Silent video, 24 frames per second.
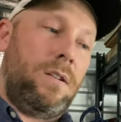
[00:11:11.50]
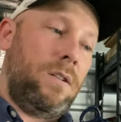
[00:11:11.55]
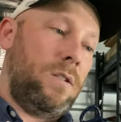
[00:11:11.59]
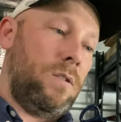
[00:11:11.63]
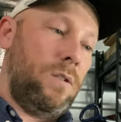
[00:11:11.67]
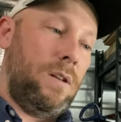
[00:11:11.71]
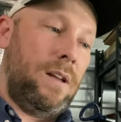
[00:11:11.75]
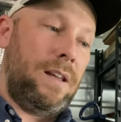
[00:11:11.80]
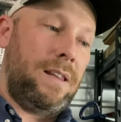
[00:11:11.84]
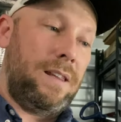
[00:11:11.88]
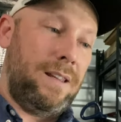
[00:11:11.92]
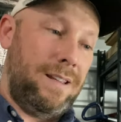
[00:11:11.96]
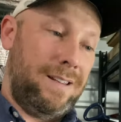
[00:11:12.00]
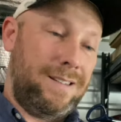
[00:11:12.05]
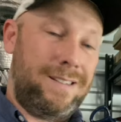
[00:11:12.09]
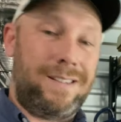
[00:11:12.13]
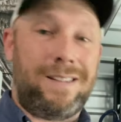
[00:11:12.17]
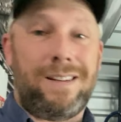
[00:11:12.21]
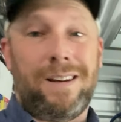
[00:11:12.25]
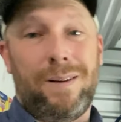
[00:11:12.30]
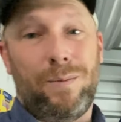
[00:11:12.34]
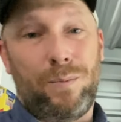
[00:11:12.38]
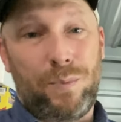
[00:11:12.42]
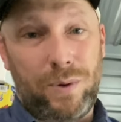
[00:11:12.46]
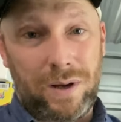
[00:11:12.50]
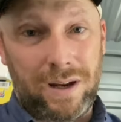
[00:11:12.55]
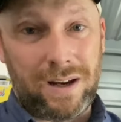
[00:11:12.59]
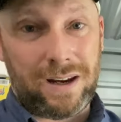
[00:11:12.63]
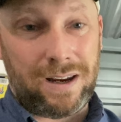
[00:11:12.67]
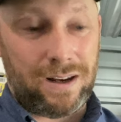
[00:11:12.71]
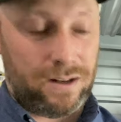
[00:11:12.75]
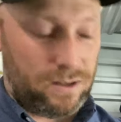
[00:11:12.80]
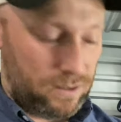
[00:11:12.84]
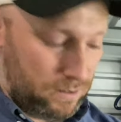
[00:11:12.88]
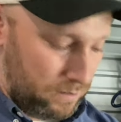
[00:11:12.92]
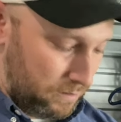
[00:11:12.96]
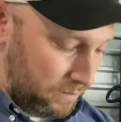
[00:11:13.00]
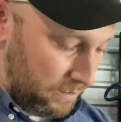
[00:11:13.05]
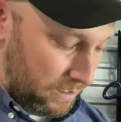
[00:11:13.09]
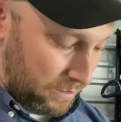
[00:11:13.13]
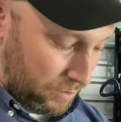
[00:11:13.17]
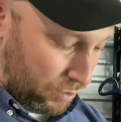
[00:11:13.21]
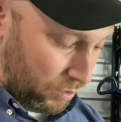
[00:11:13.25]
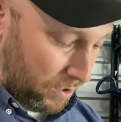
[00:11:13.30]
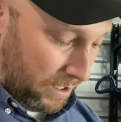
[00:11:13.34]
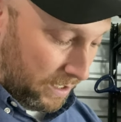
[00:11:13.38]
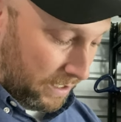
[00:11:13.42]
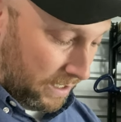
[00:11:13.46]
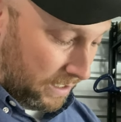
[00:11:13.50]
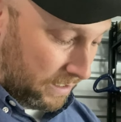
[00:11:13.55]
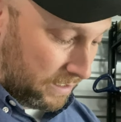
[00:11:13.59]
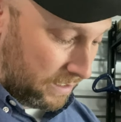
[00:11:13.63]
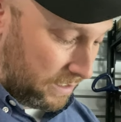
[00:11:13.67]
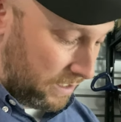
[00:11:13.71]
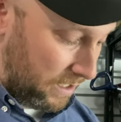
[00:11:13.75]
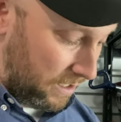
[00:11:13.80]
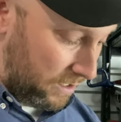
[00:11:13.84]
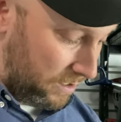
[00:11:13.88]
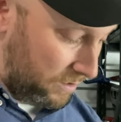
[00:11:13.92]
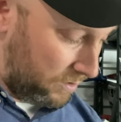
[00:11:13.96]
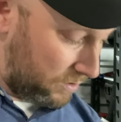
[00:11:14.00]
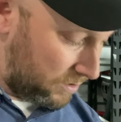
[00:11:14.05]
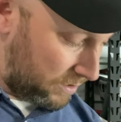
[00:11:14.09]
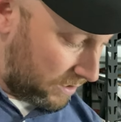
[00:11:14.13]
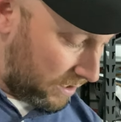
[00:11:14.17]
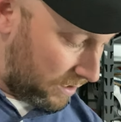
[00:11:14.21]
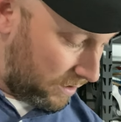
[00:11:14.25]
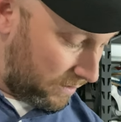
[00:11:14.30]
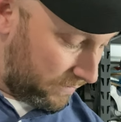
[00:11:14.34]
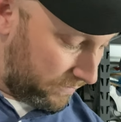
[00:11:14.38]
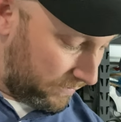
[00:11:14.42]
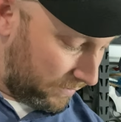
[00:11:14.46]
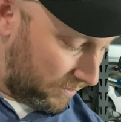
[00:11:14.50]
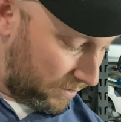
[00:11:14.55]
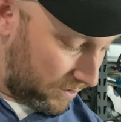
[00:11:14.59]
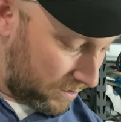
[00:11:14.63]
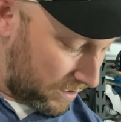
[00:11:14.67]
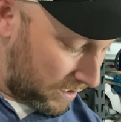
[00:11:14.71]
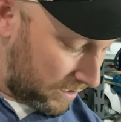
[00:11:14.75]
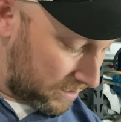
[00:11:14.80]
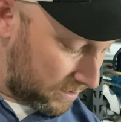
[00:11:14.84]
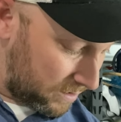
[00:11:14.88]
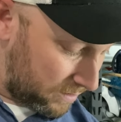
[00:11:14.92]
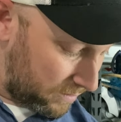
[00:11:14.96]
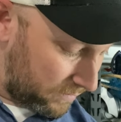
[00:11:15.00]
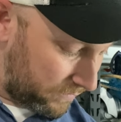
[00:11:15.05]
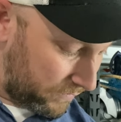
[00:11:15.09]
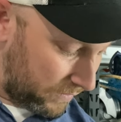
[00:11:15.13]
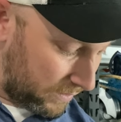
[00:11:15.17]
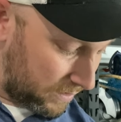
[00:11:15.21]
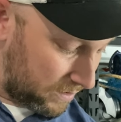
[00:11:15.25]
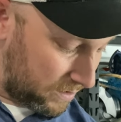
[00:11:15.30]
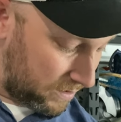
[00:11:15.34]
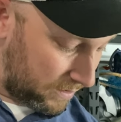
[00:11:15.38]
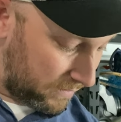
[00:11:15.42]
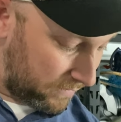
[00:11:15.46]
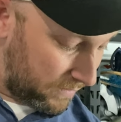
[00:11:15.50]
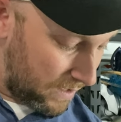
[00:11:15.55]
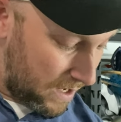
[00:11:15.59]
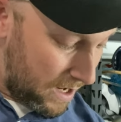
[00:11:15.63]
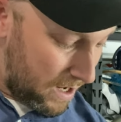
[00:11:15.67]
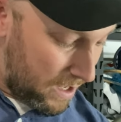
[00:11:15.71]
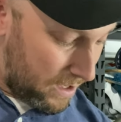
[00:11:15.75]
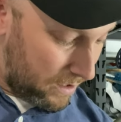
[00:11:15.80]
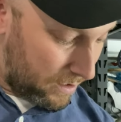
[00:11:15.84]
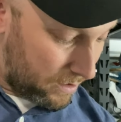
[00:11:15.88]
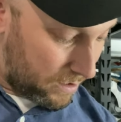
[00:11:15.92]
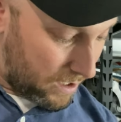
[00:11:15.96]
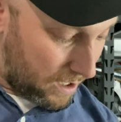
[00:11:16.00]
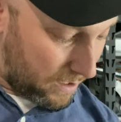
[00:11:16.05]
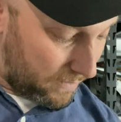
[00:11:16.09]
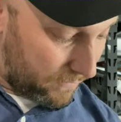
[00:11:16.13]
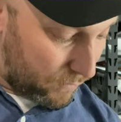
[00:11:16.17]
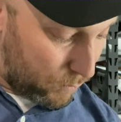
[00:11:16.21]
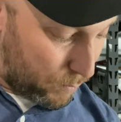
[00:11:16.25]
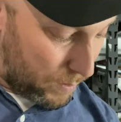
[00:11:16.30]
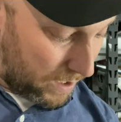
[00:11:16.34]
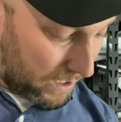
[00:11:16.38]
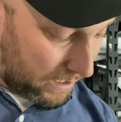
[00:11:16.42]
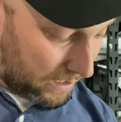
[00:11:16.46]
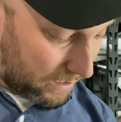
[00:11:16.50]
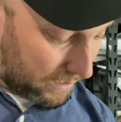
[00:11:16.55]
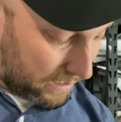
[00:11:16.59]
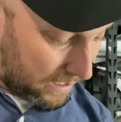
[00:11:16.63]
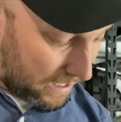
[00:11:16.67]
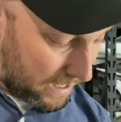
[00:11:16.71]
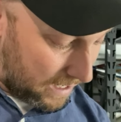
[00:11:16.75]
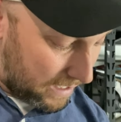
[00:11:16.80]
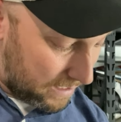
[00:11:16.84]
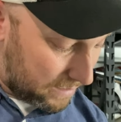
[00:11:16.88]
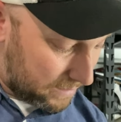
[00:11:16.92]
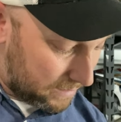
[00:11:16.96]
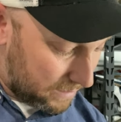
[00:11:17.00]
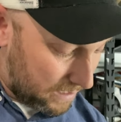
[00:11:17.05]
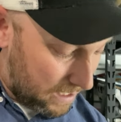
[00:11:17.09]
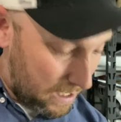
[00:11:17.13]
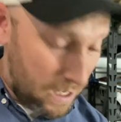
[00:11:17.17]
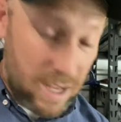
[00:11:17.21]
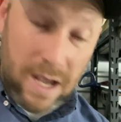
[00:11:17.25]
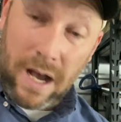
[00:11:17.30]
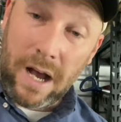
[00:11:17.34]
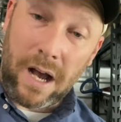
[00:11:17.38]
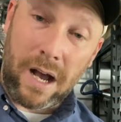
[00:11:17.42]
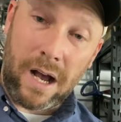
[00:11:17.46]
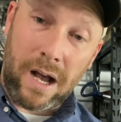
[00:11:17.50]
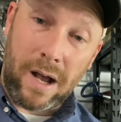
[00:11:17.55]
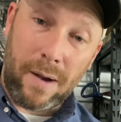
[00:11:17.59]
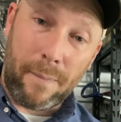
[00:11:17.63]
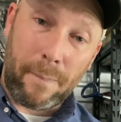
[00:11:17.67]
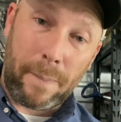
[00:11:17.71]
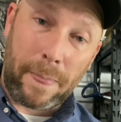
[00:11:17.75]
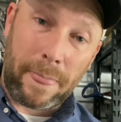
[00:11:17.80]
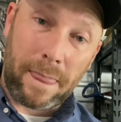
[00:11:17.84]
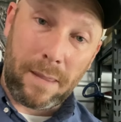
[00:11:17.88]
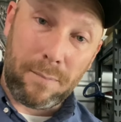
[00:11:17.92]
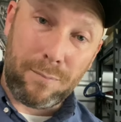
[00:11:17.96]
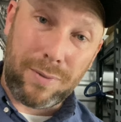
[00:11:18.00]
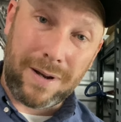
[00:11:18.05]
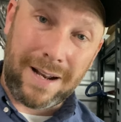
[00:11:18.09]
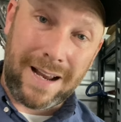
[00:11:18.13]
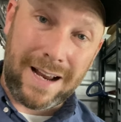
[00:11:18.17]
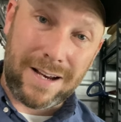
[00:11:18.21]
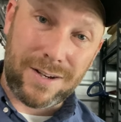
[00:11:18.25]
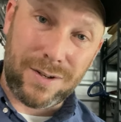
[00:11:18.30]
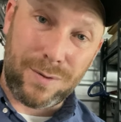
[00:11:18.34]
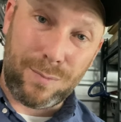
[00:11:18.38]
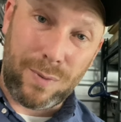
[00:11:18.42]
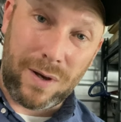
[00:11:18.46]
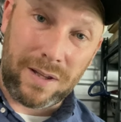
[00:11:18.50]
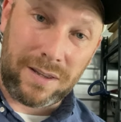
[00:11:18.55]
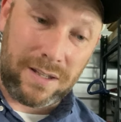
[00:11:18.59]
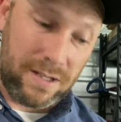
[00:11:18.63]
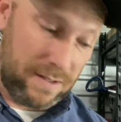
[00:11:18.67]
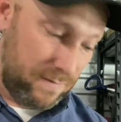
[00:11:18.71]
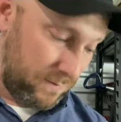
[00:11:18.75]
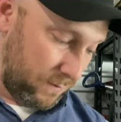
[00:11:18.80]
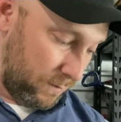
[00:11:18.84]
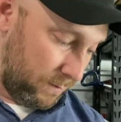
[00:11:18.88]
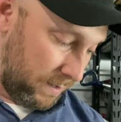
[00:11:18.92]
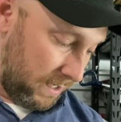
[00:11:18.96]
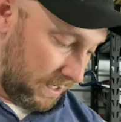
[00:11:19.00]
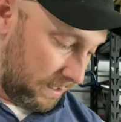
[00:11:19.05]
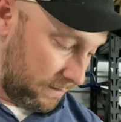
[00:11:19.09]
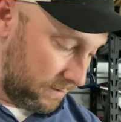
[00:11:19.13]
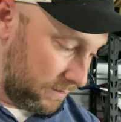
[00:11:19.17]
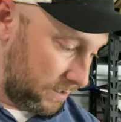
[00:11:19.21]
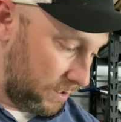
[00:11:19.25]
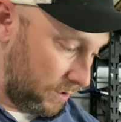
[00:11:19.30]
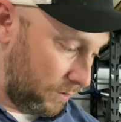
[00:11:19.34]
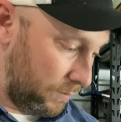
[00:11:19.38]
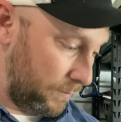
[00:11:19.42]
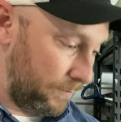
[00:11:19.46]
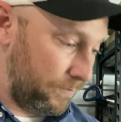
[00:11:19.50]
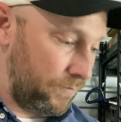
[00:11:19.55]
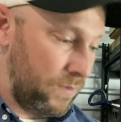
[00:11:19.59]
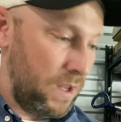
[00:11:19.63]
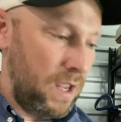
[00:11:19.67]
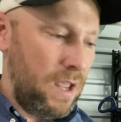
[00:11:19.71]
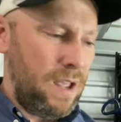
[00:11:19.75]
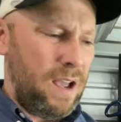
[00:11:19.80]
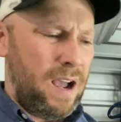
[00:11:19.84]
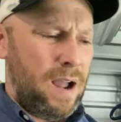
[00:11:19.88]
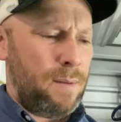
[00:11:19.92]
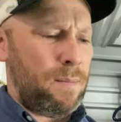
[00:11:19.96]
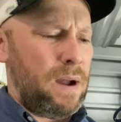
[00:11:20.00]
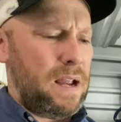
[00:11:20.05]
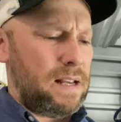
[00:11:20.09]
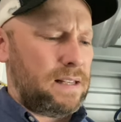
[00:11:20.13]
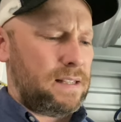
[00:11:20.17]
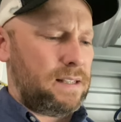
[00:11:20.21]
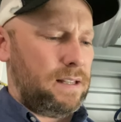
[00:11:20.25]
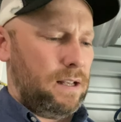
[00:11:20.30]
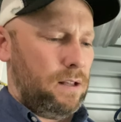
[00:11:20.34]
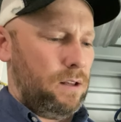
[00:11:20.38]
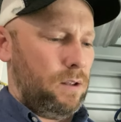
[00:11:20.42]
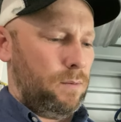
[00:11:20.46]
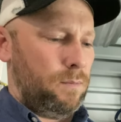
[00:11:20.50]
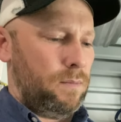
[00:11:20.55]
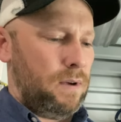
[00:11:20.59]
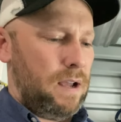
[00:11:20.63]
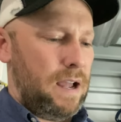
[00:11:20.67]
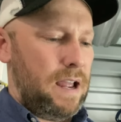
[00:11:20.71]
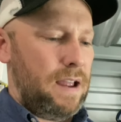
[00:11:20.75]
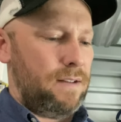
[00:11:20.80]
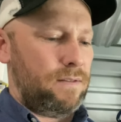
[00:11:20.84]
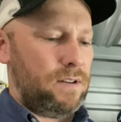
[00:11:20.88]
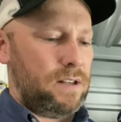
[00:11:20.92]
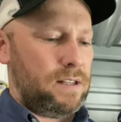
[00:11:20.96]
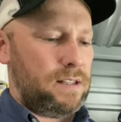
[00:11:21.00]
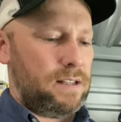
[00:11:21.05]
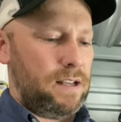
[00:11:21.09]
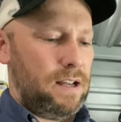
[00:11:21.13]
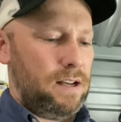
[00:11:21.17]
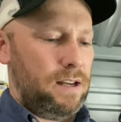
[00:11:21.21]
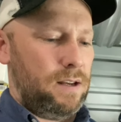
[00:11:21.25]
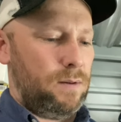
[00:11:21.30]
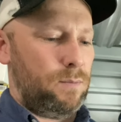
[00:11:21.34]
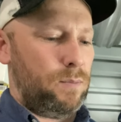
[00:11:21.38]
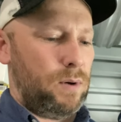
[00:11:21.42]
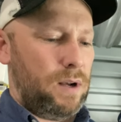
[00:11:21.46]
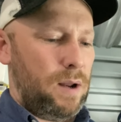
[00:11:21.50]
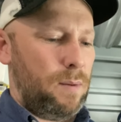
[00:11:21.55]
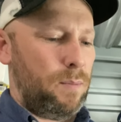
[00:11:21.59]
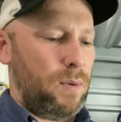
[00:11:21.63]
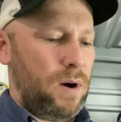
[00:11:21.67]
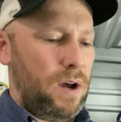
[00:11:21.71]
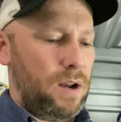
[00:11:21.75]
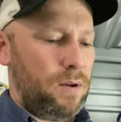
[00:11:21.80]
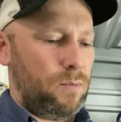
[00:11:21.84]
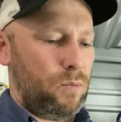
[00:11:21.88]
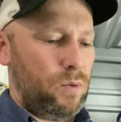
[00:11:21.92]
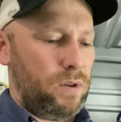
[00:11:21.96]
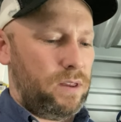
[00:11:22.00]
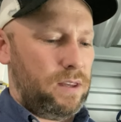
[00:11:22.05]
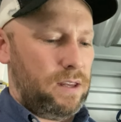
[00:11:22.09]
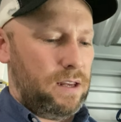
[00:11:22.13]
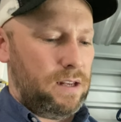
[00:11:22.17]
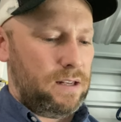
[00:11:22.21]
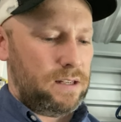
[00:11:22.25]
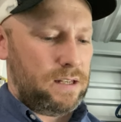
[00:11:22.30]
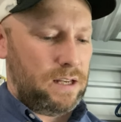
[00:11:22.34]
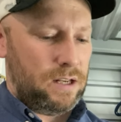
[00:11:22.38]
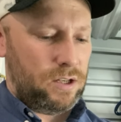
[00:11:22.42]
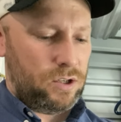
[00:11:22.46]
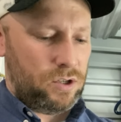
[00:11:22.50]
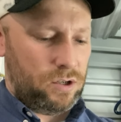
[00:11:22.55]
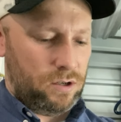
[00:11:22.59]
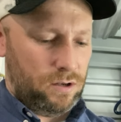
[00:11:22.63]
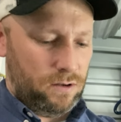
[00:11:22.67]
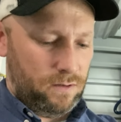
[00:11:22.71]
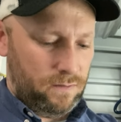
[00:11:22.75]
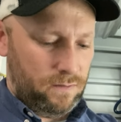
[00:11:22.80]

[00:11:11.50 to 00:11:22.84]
go like this and pick and try not to cut yourself and all kinds of other fun stuff. They're kind of a pain in the ass, but I actually bought these for me. So I might sell them. I haven't decided, but I bought them with the intention